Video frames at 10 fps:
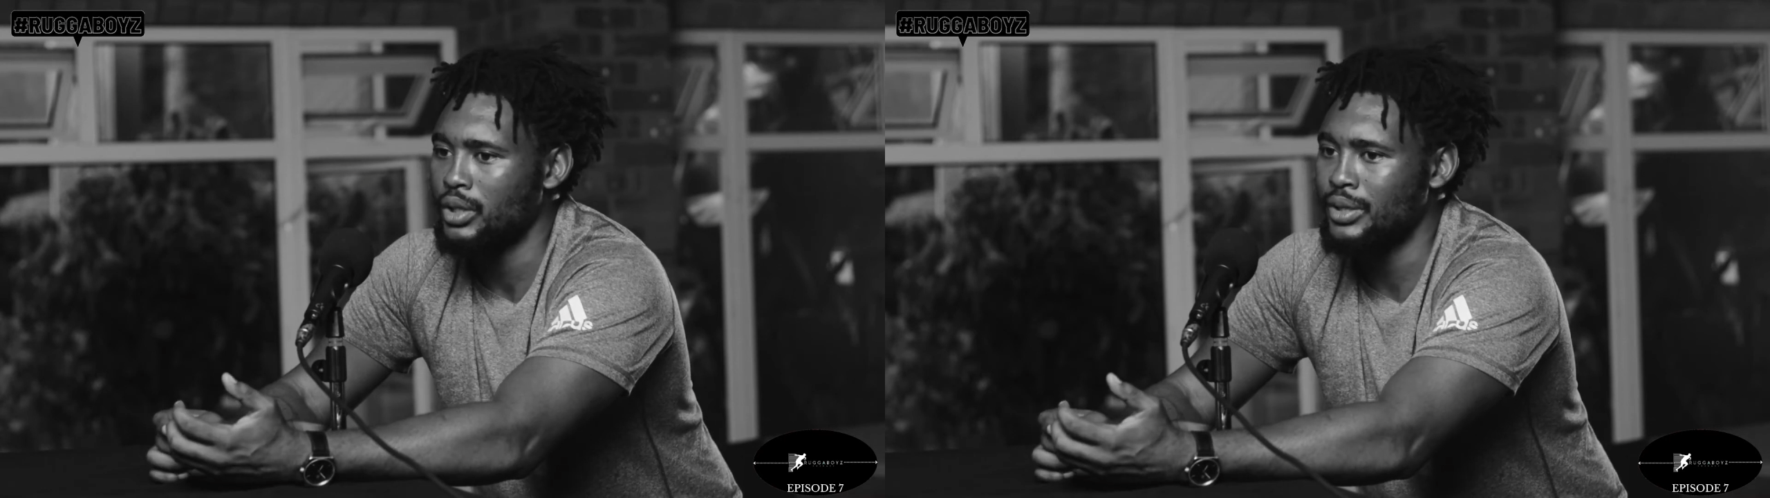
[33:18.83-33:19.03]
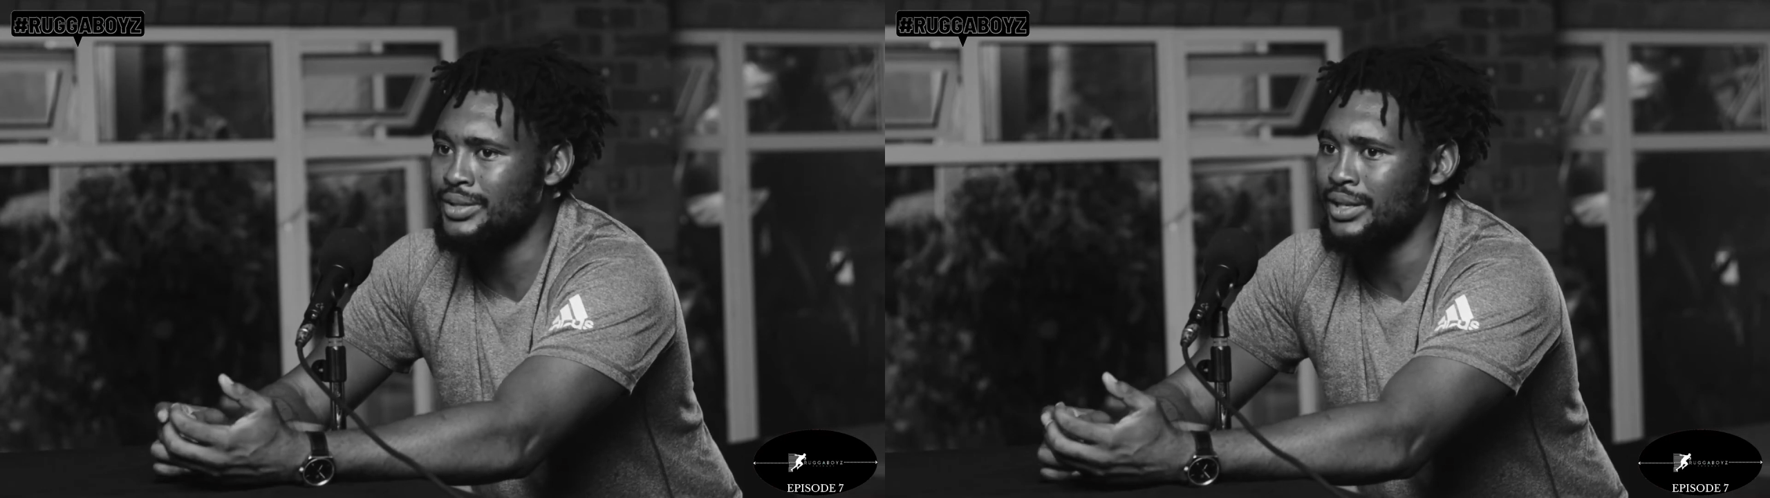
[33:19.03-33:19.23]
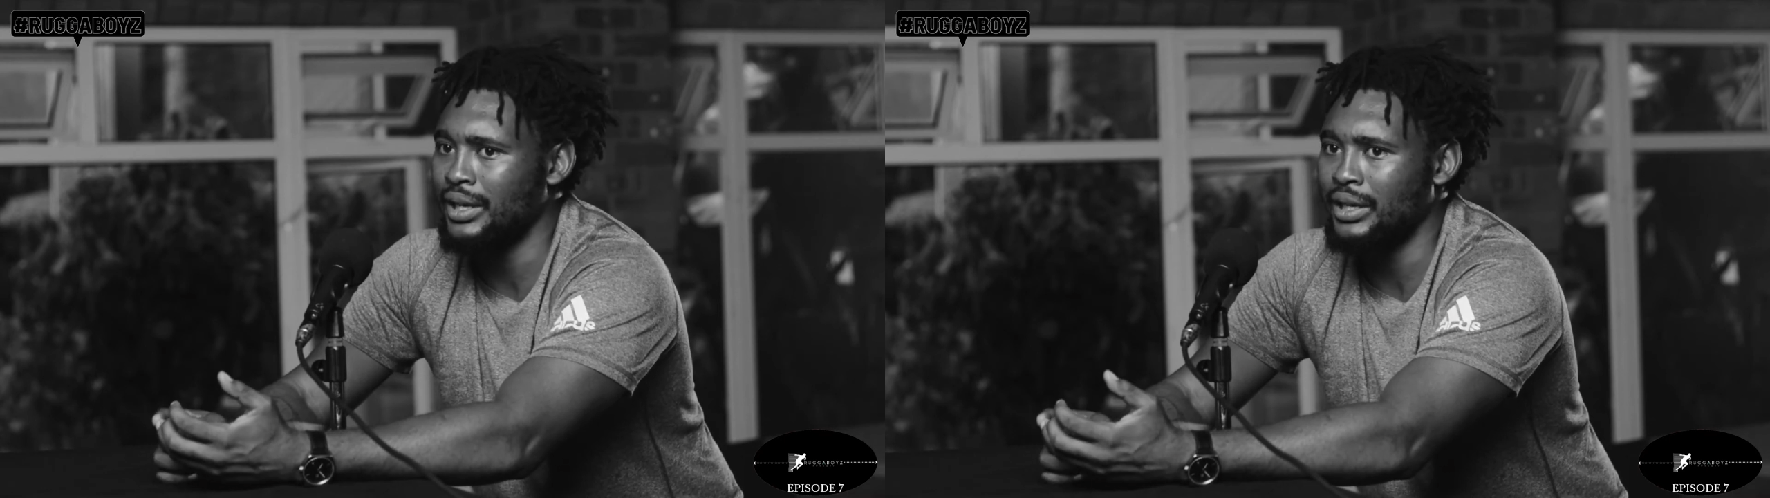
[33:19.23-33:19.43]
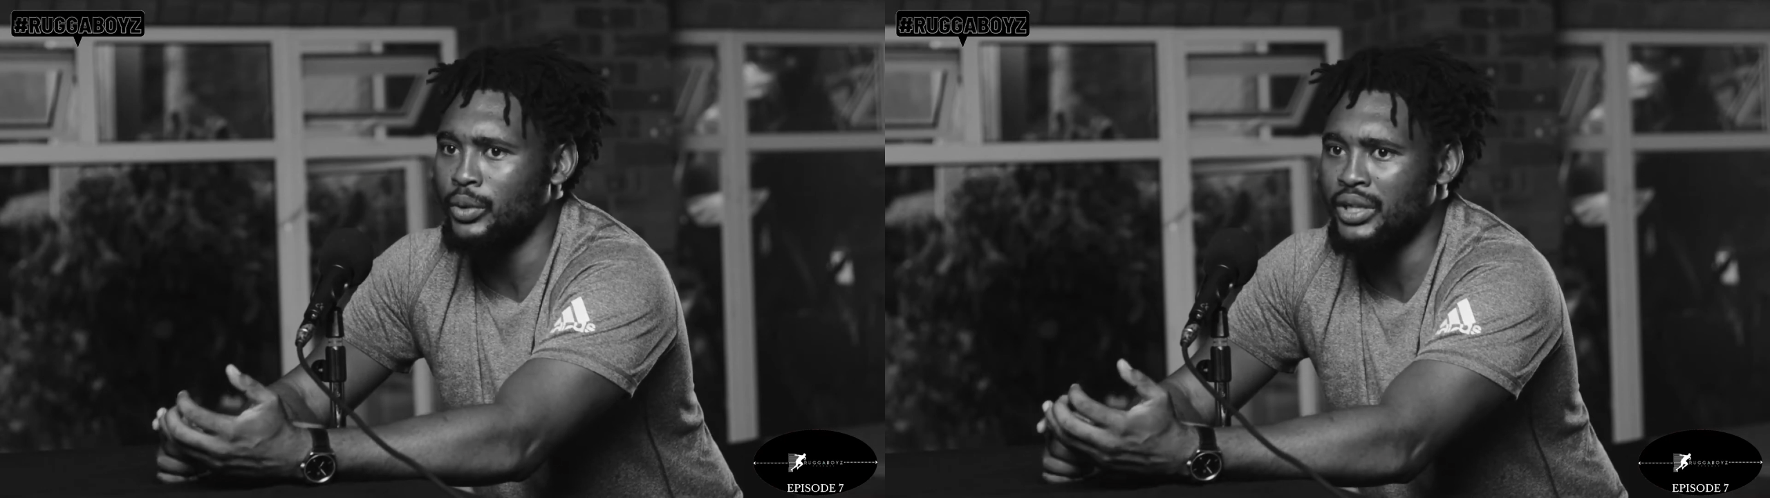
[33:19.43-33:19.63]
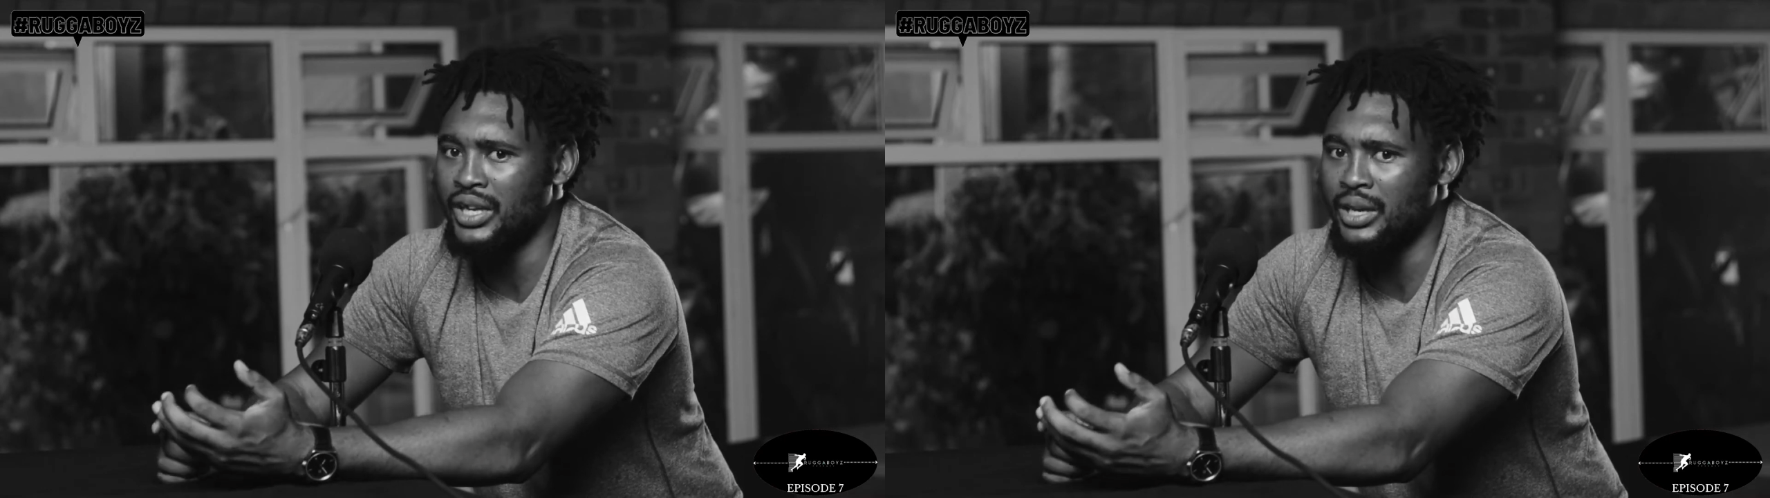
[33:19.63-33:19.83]
Iskele,
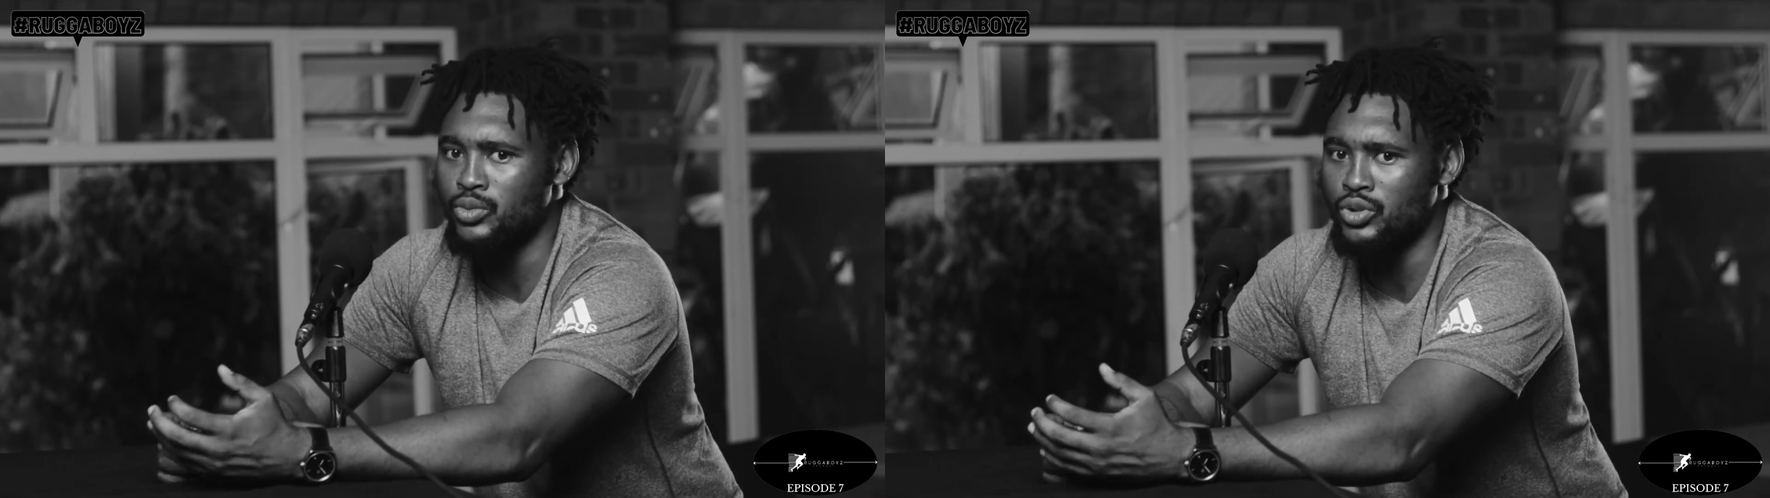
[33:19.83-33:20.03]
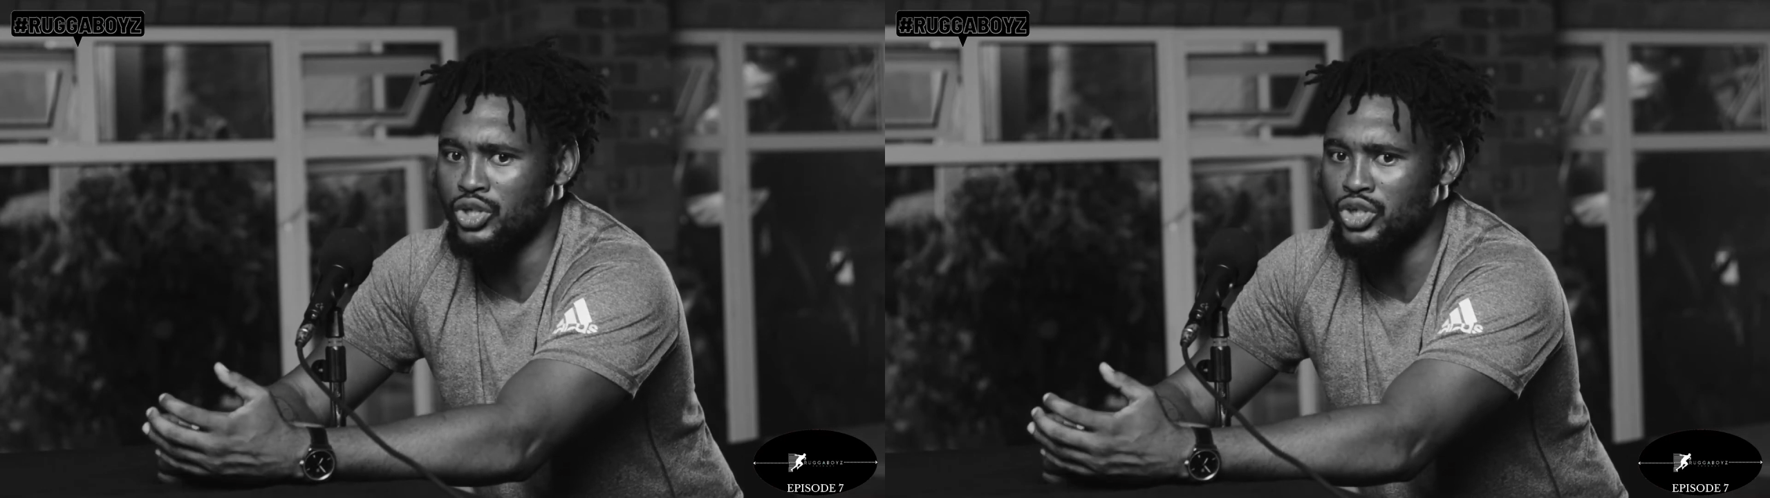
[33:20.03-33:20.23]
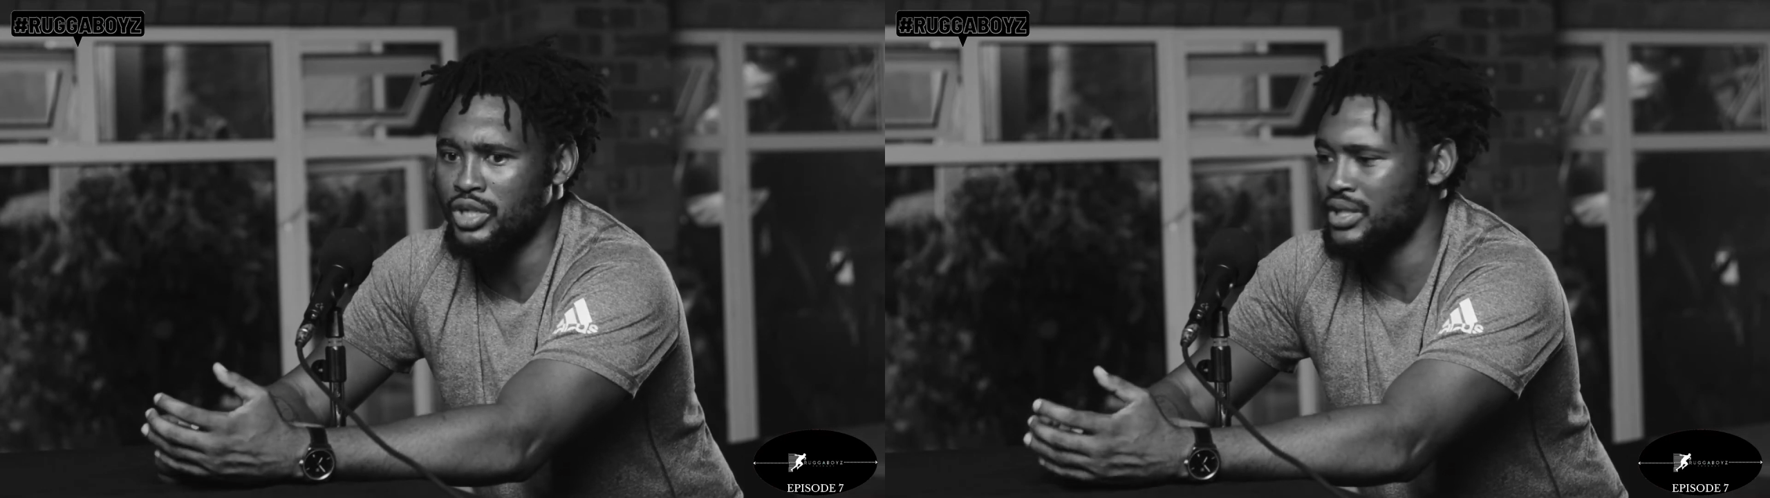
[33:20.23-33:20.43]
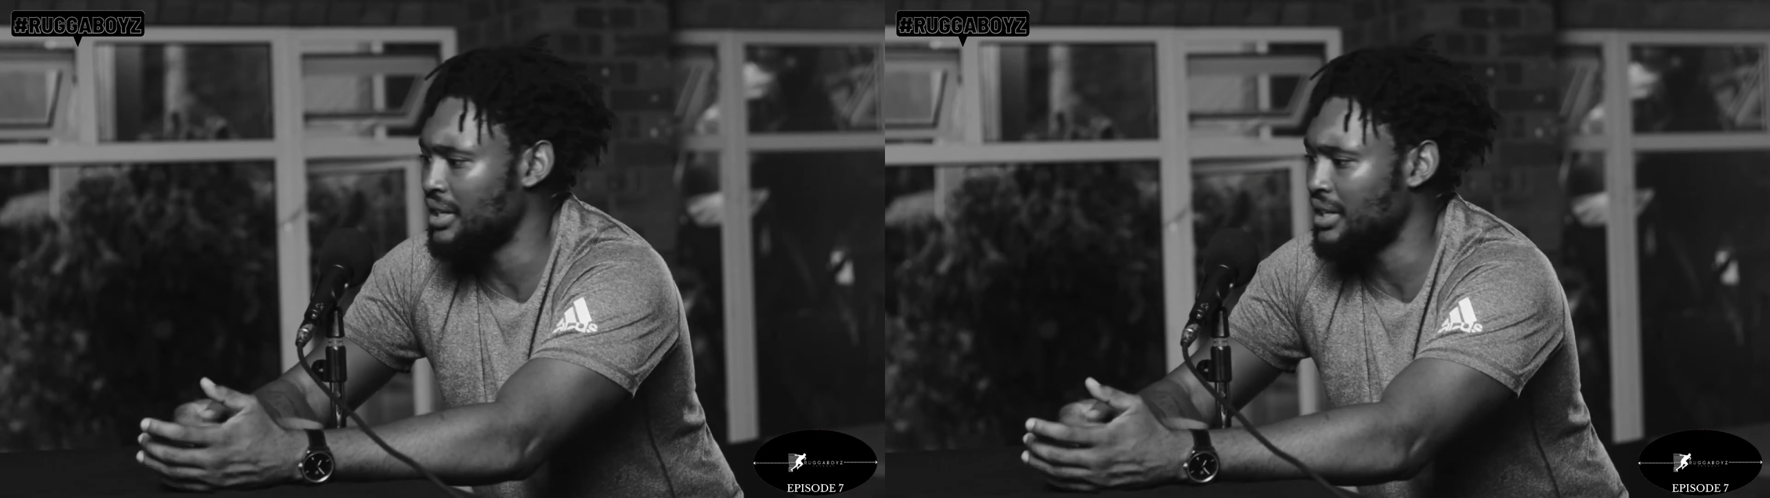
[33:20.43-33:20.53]
when I came to the Sharks,